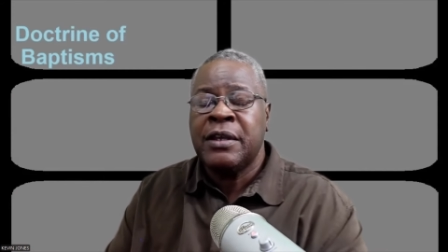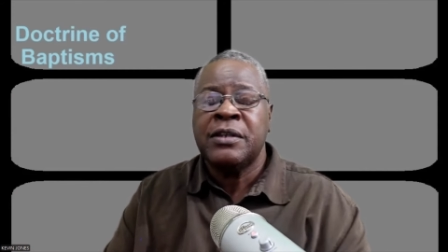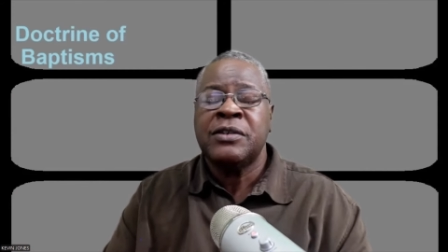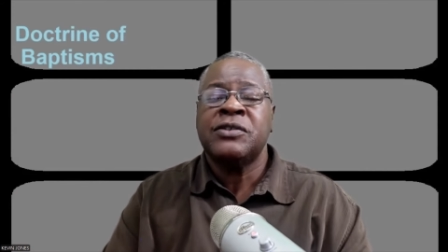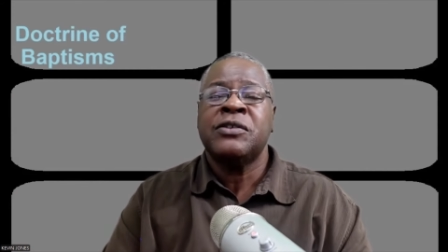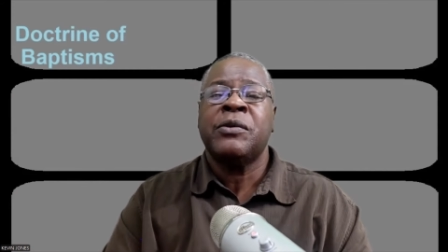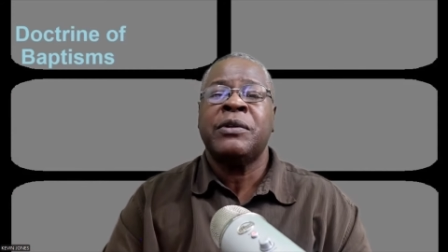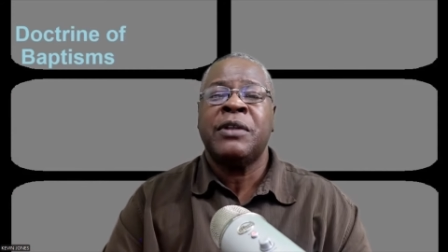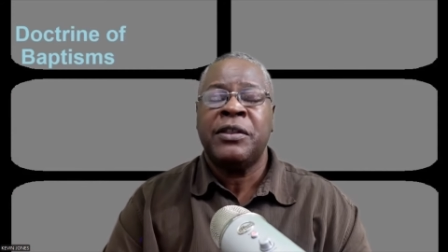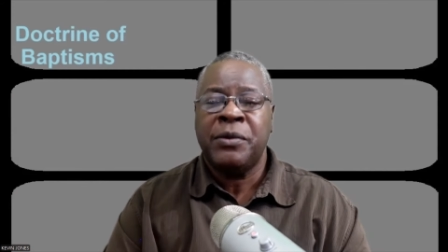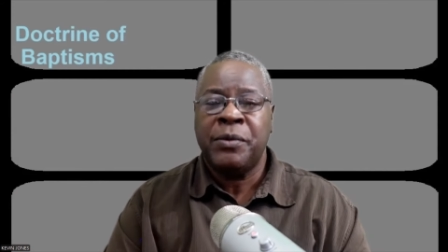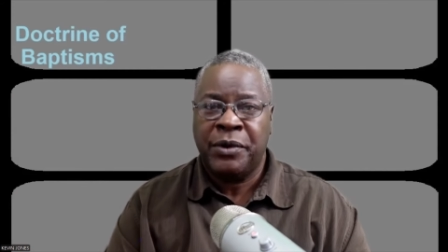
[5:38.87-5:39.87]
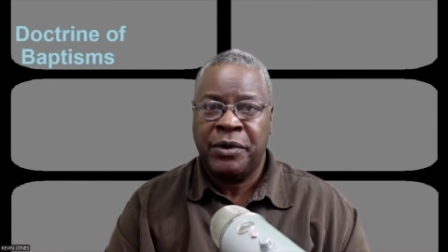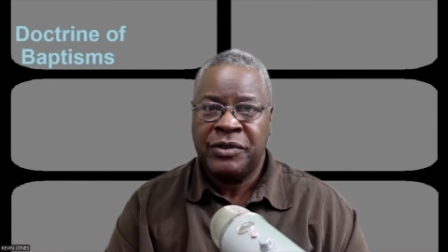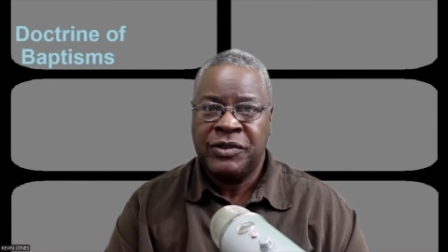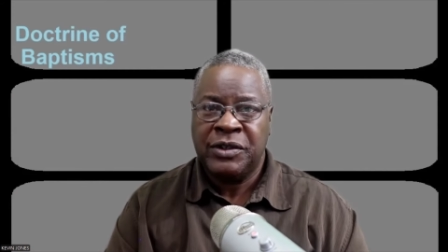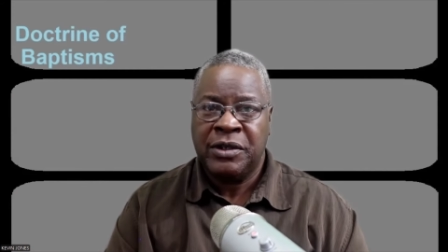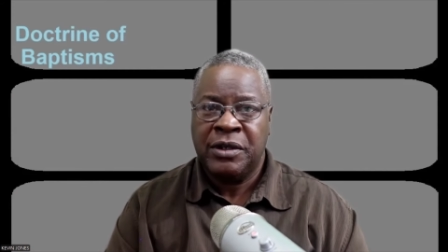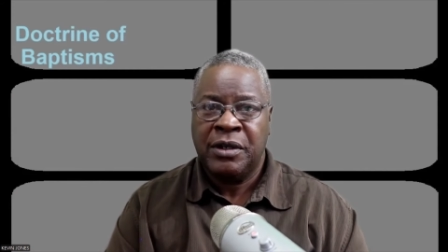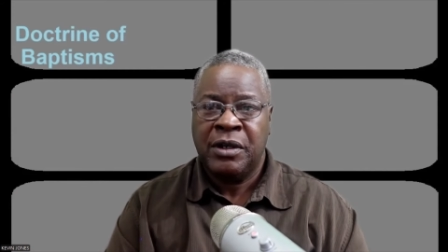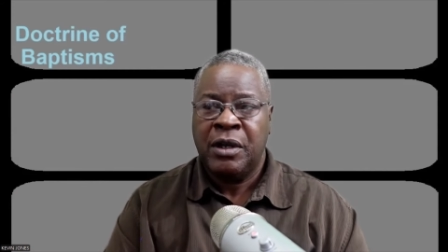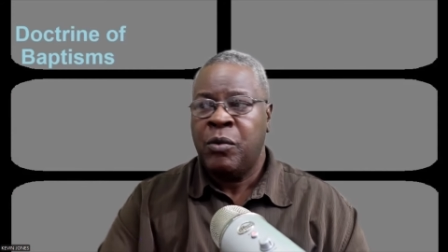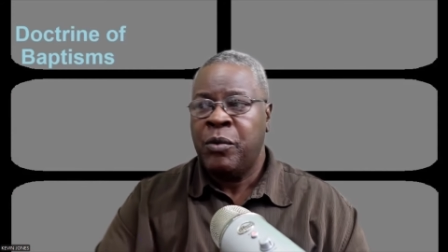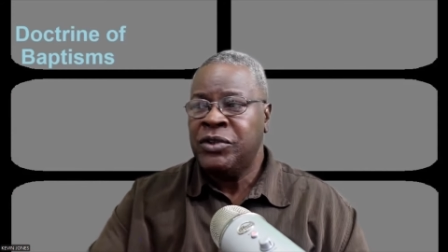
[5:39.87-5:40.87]
So, in other words,
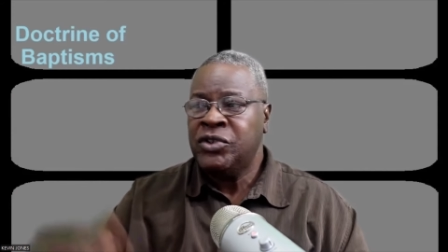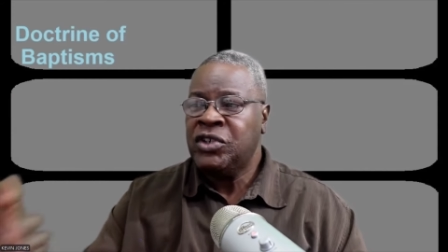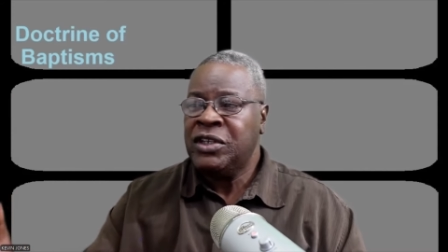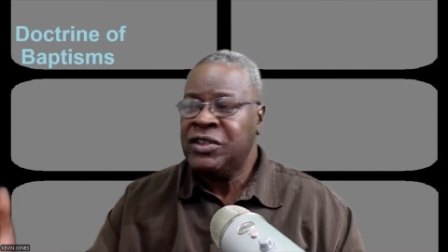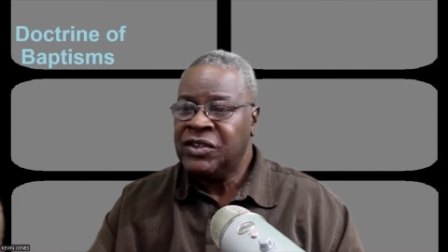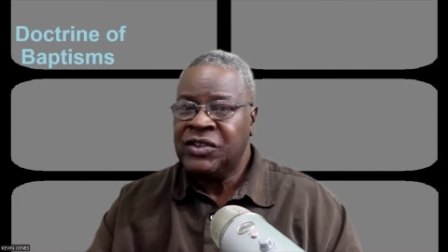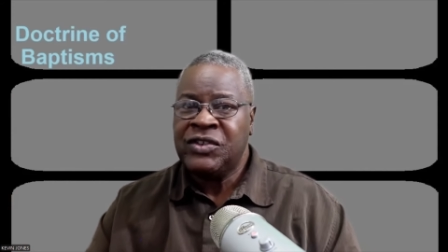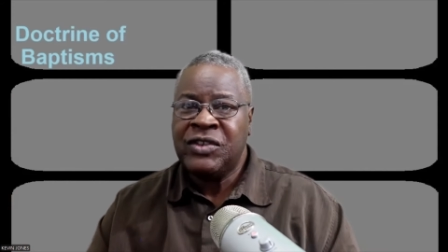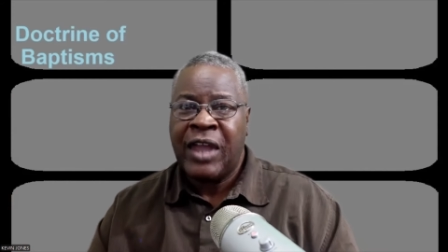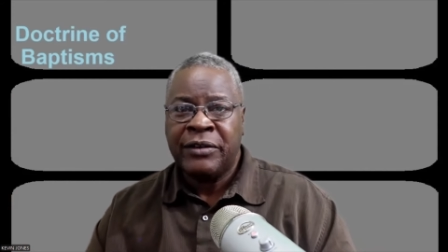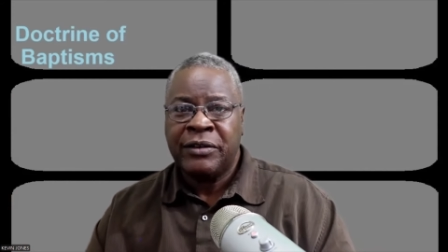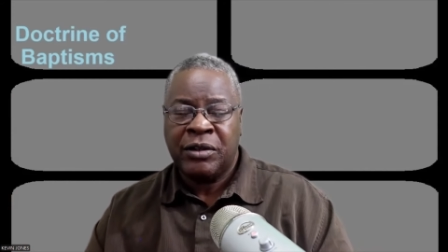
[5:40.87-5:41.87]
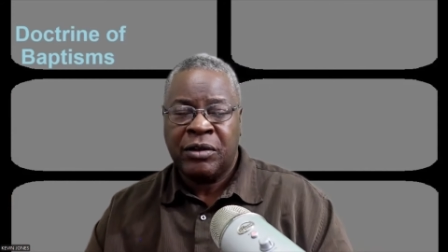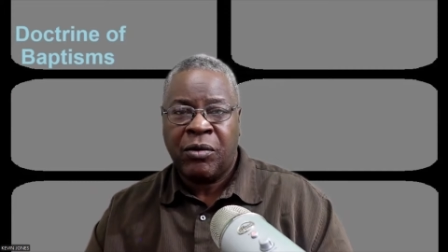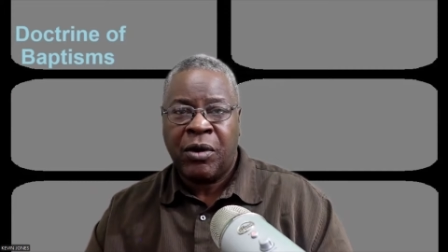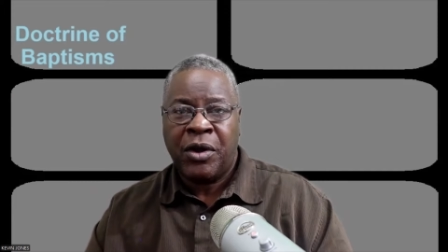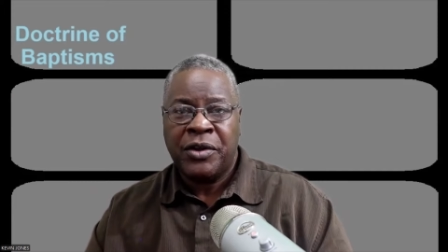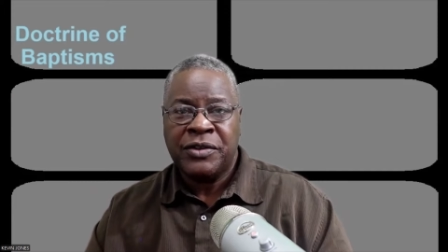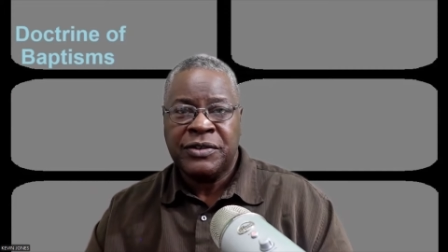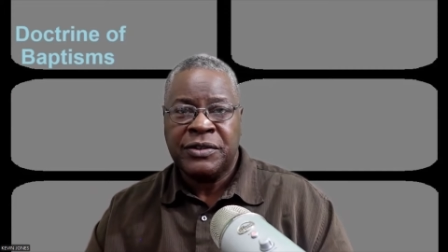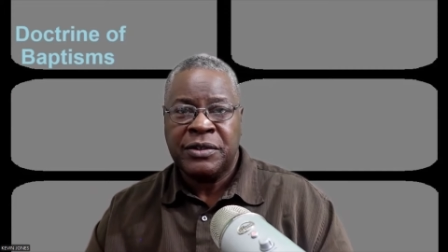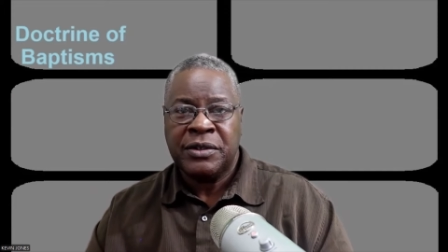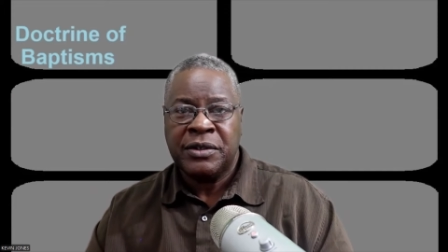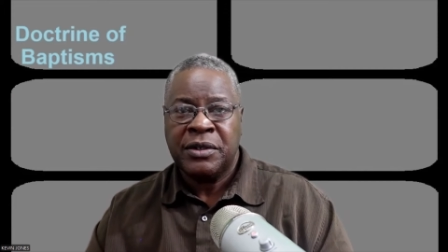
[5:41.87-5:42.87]
when Jesus died on the cross,
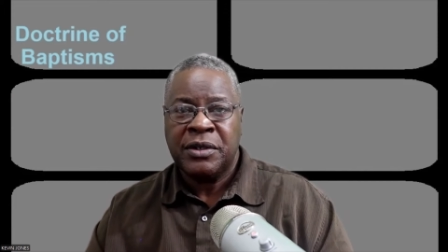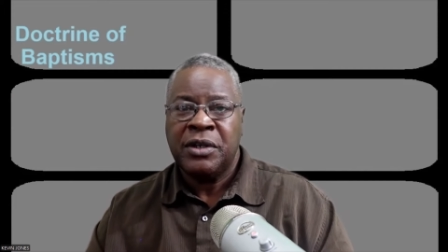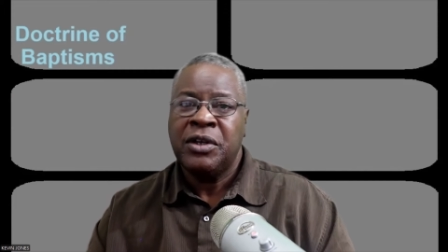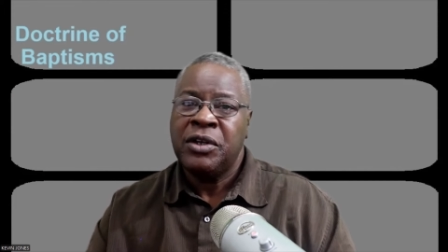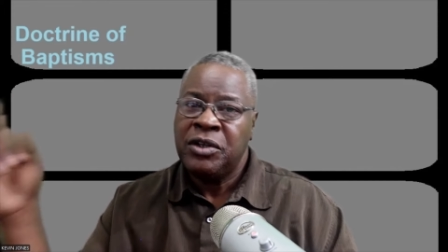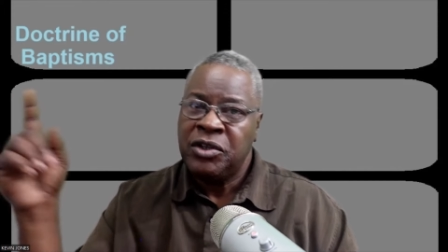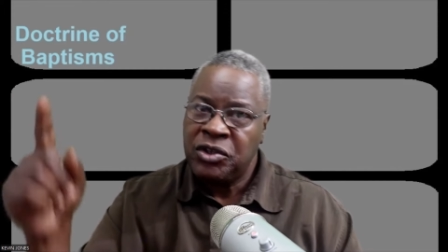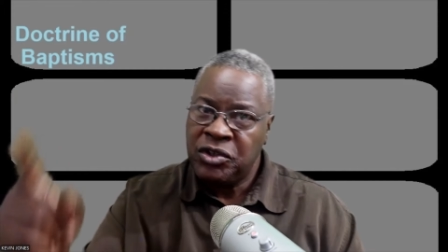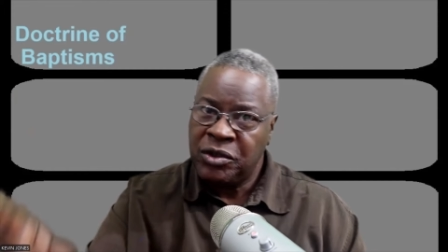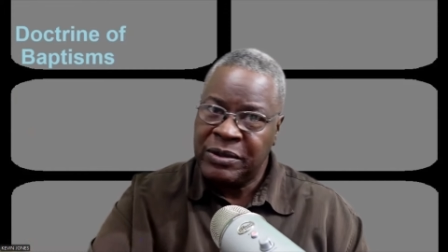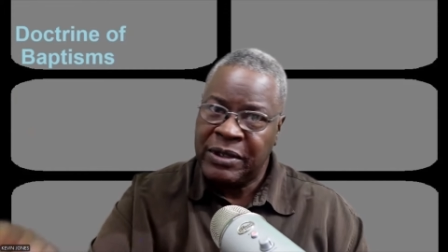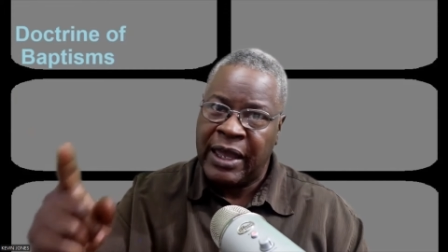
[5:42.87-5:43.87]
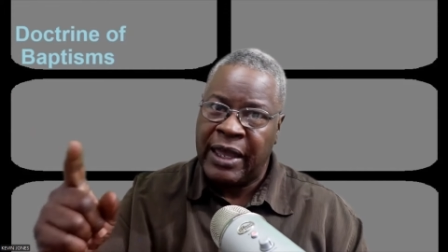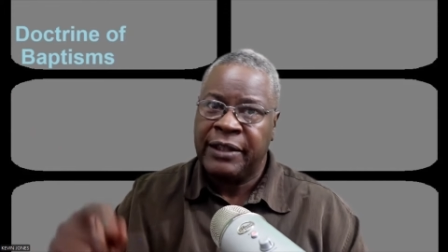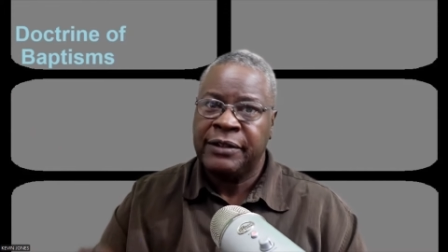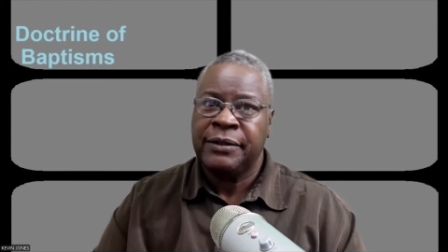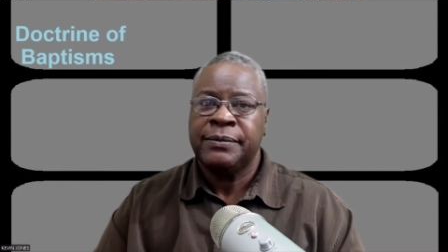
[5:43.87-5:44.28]
you died.